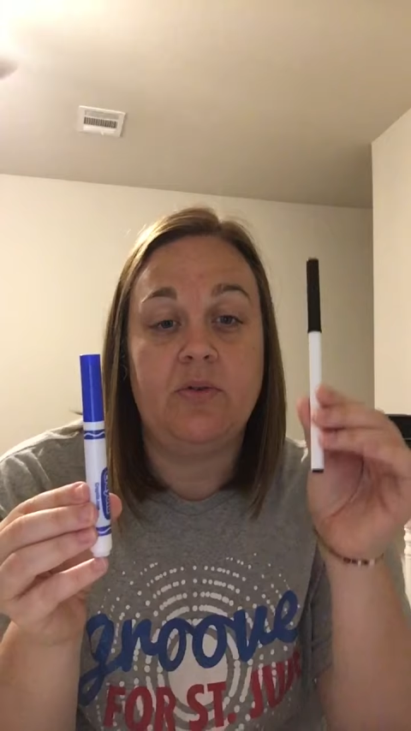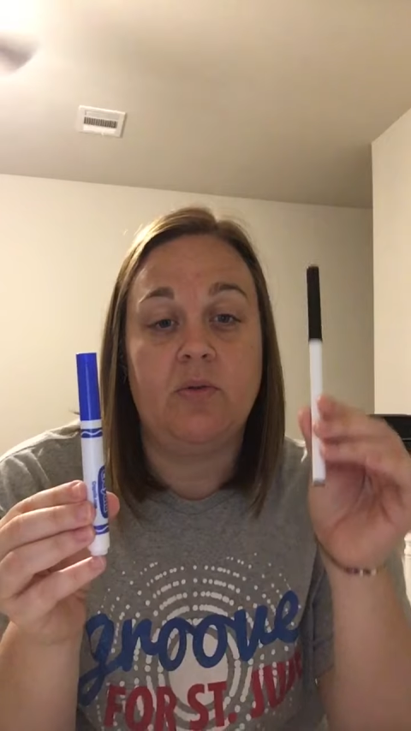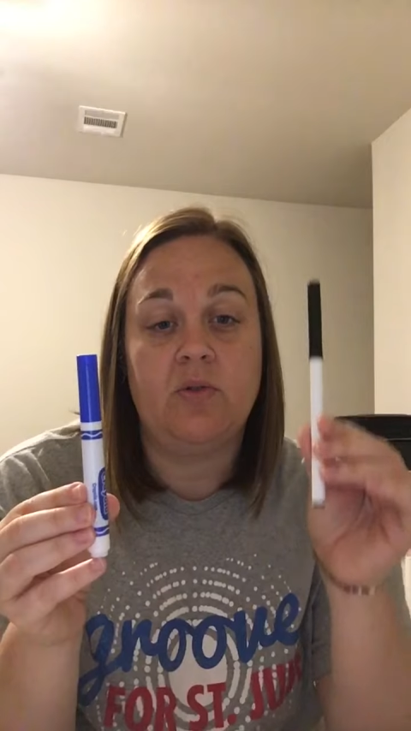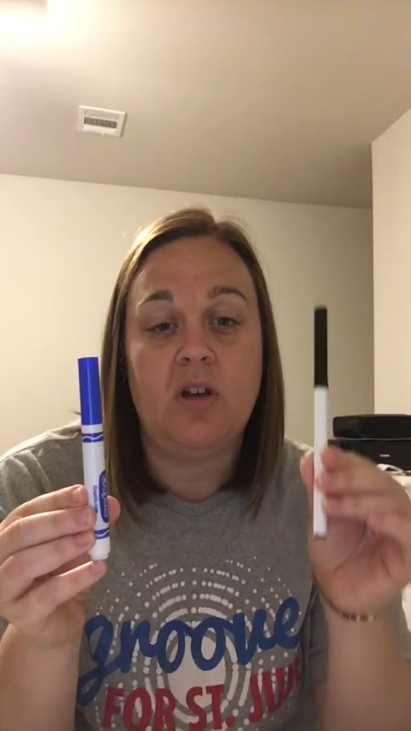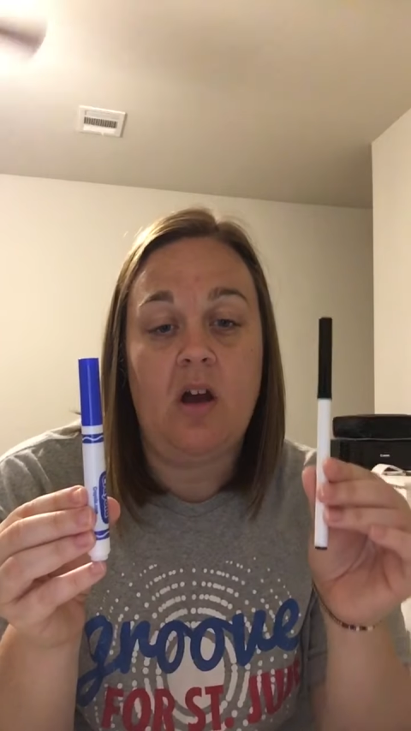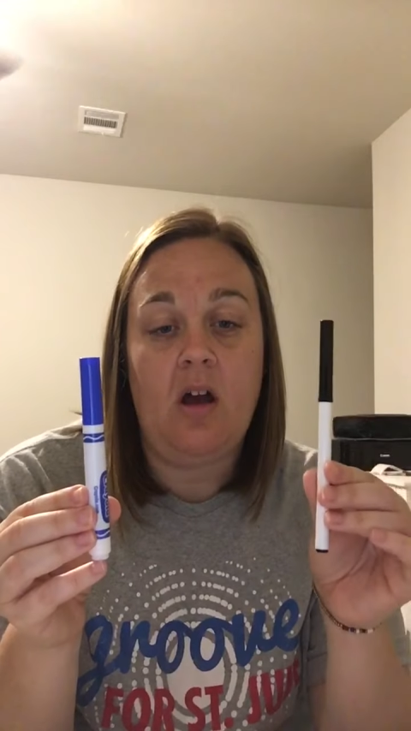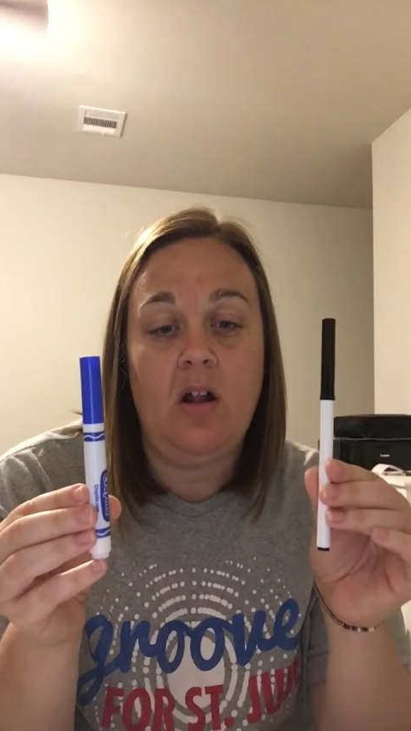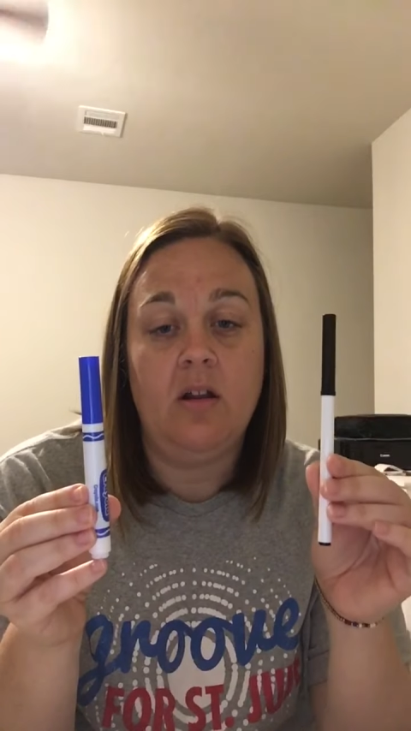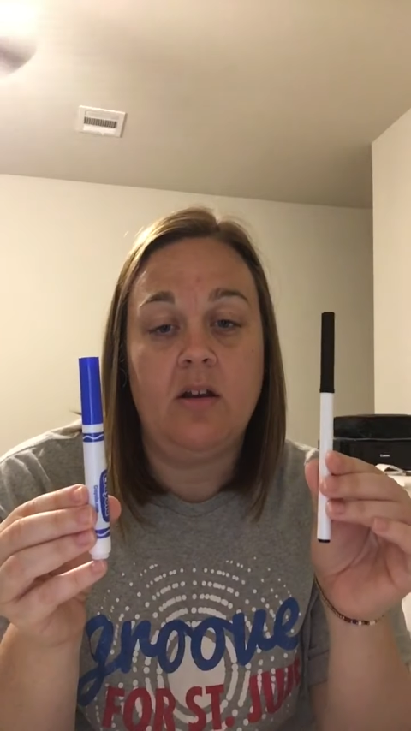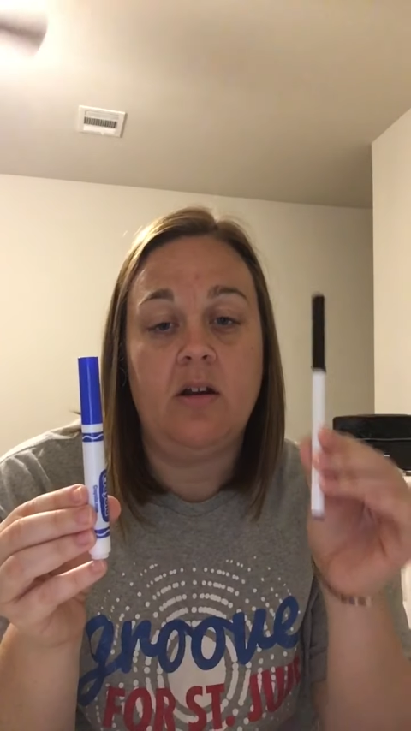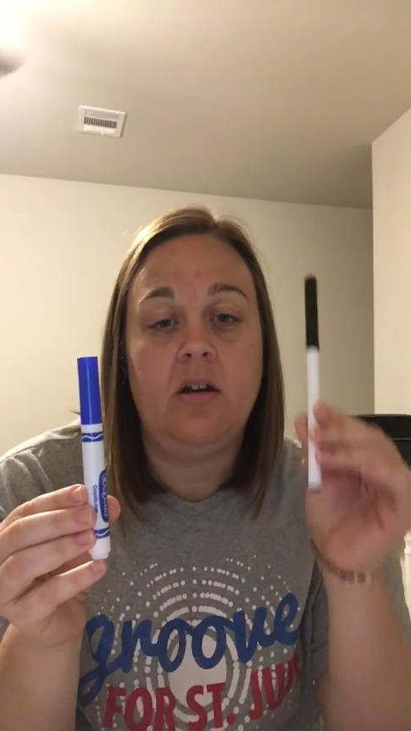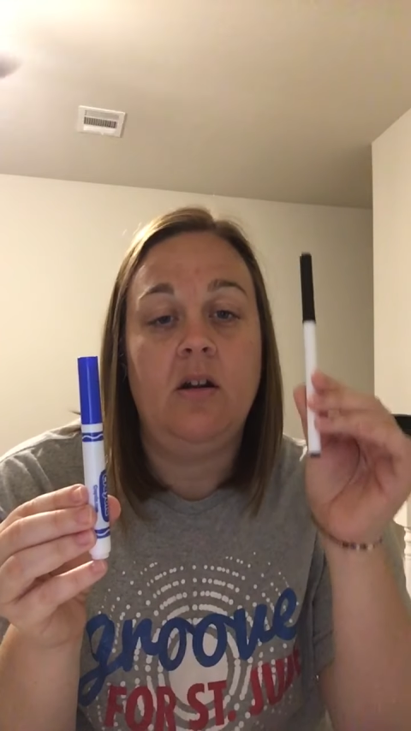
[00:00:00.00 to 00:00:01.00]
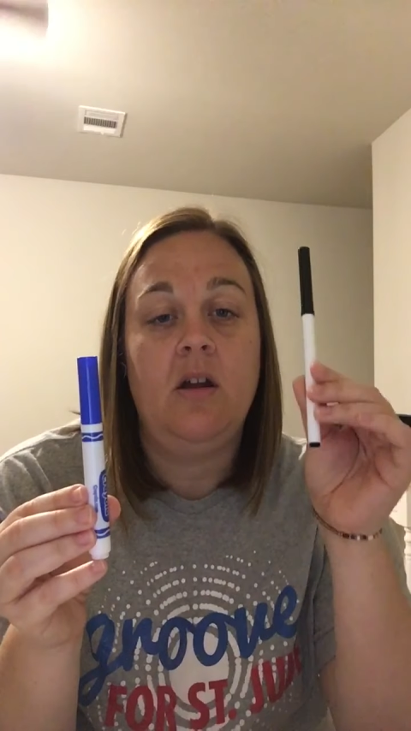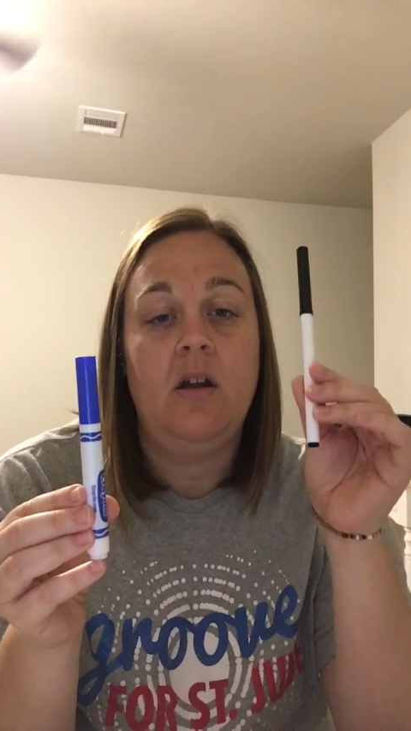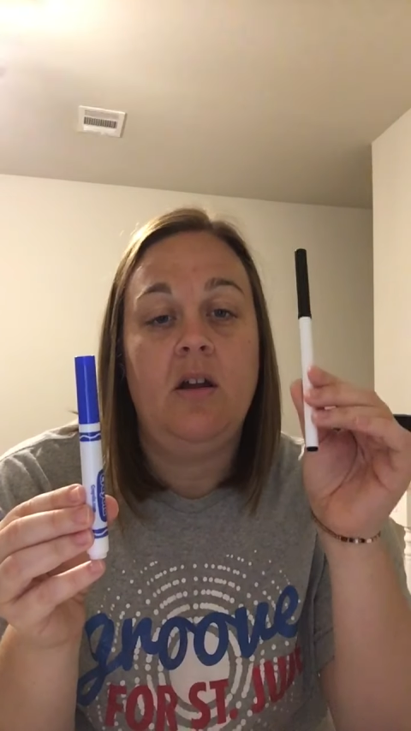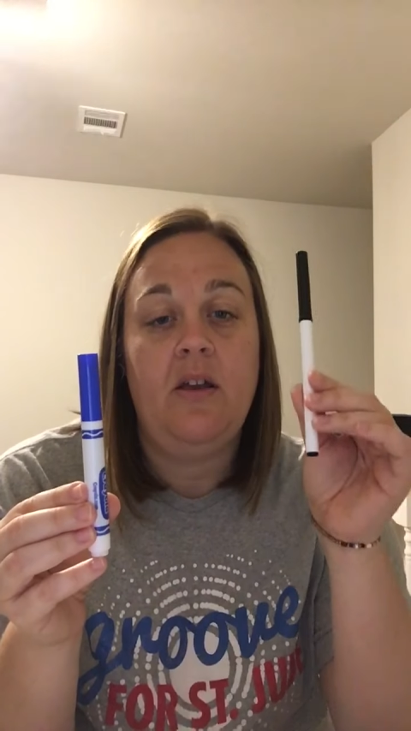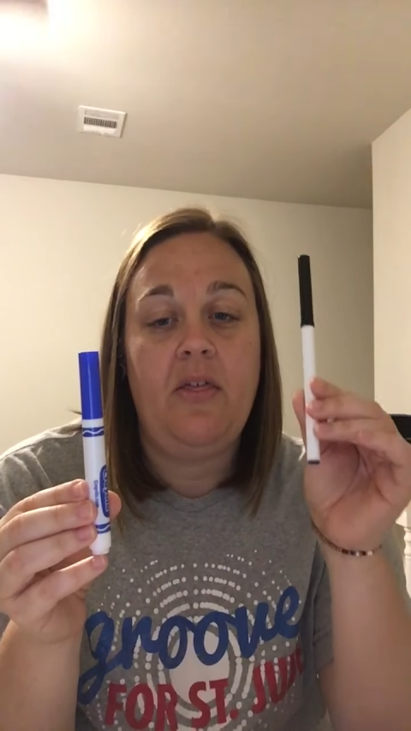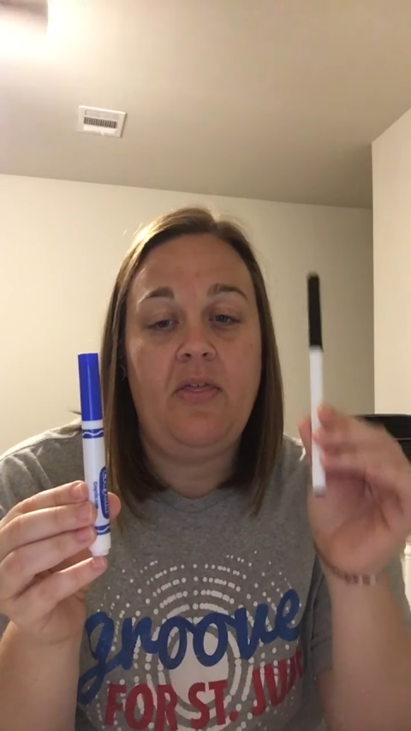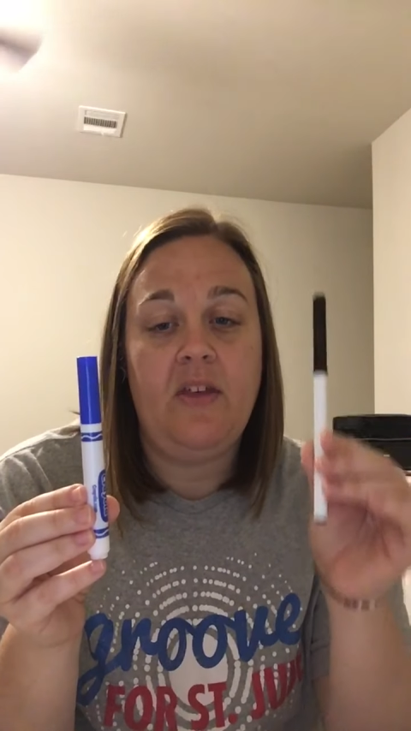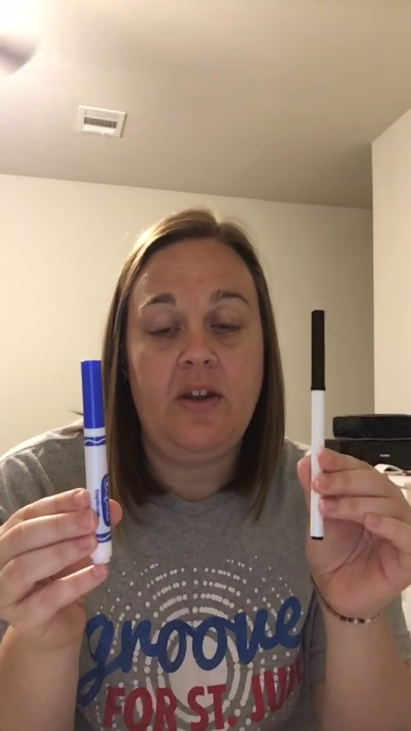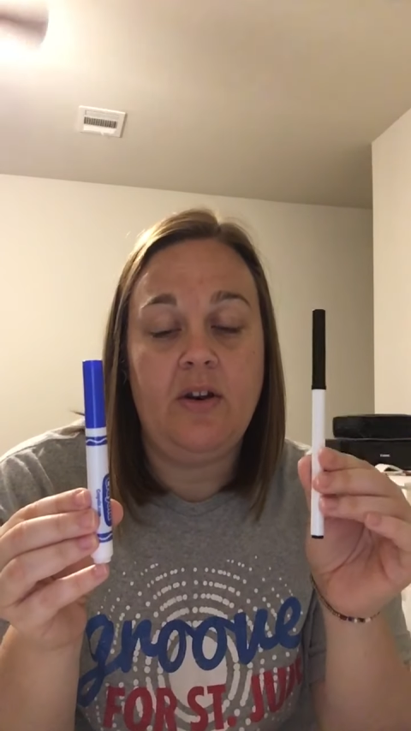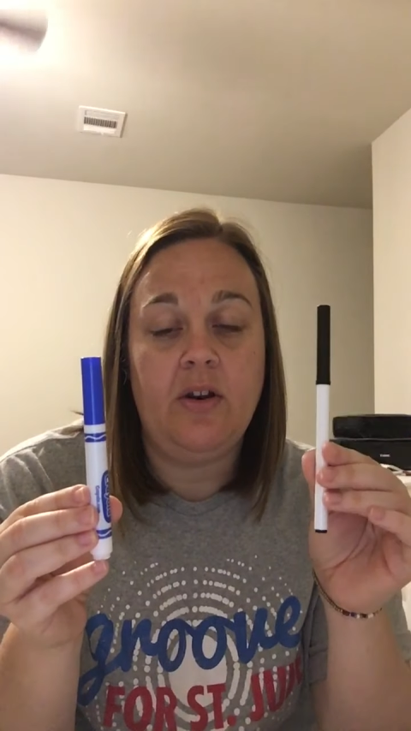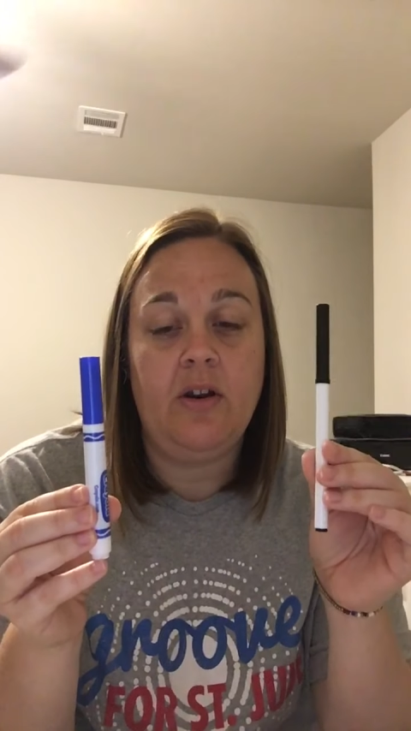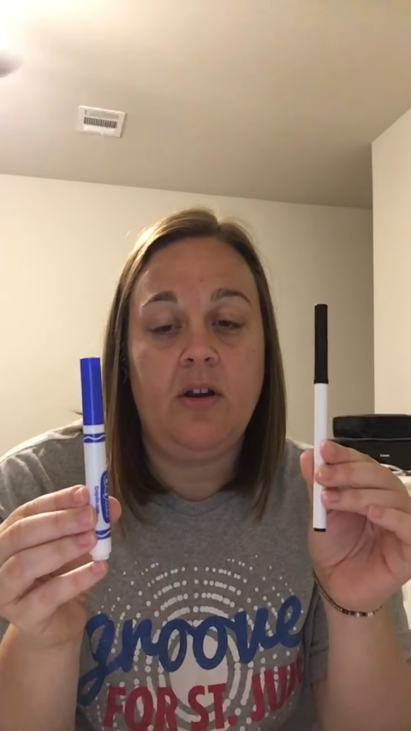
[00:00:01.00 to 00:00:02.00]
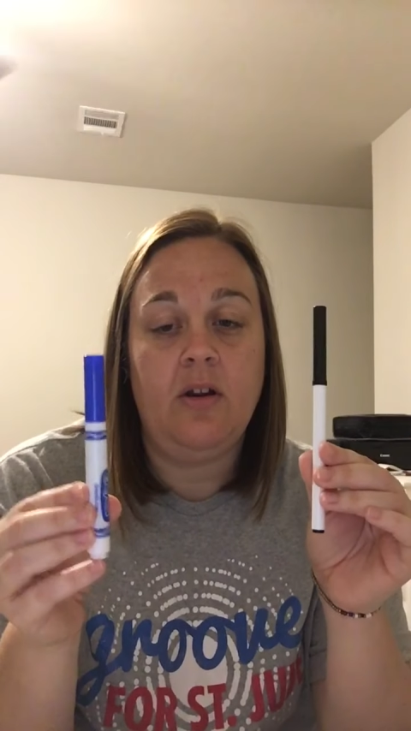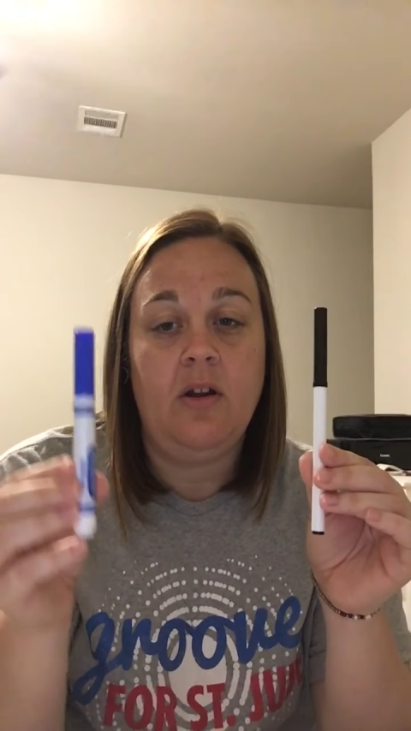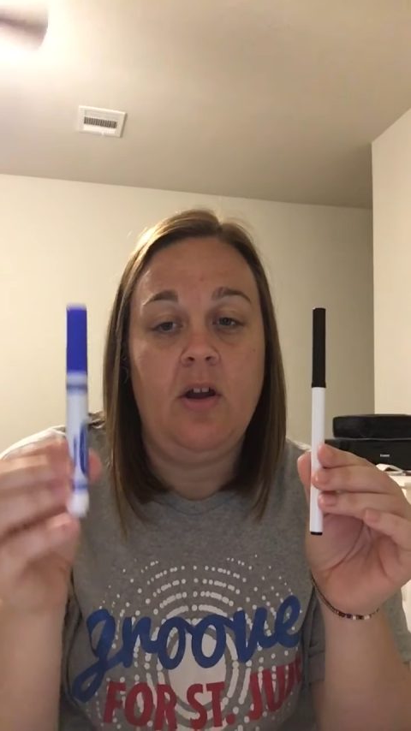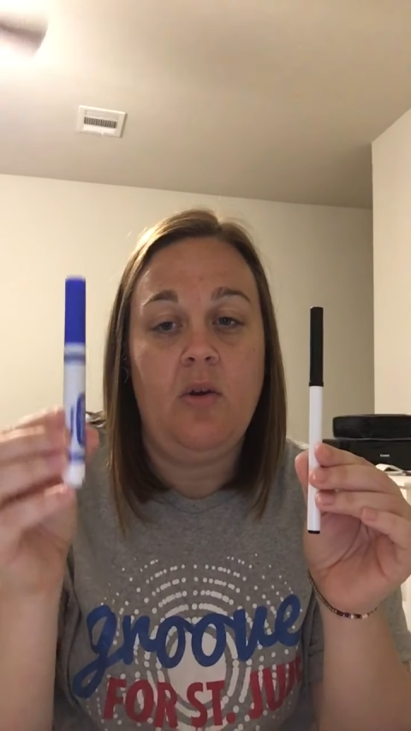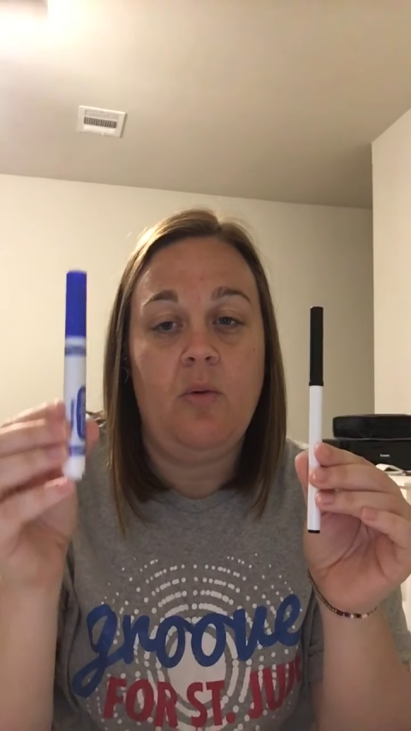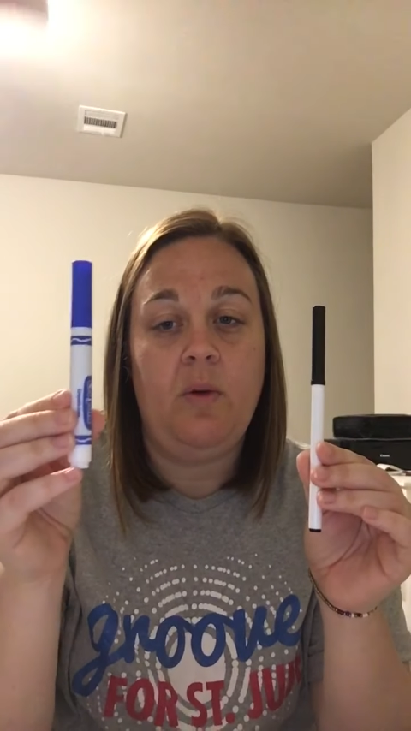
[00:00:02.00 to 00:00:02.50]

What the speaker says: So taller, thinner,